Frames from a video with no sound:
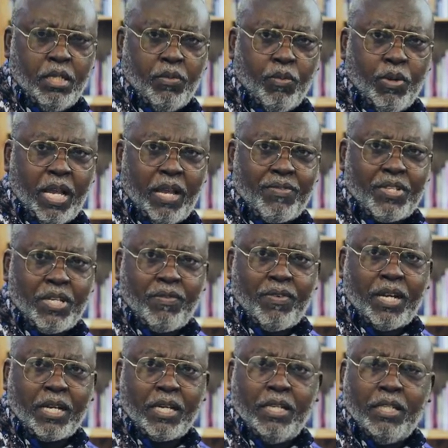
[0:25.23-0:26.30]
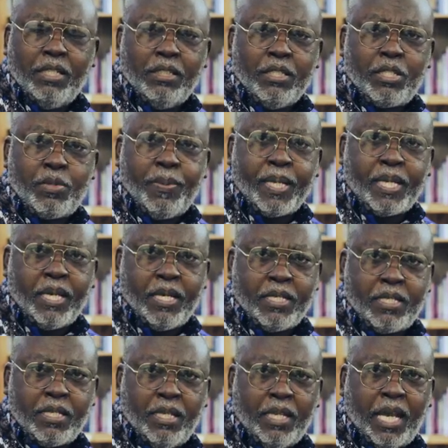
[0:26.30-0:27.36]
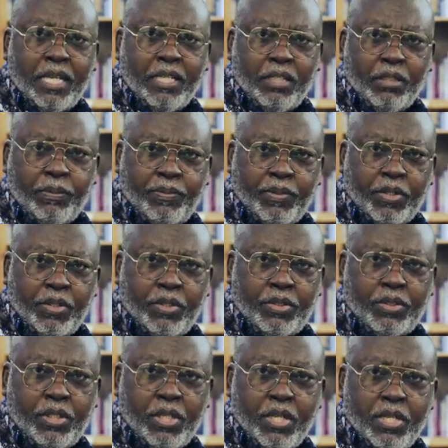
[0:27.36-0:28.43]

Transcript: We have several speakers lined up for us.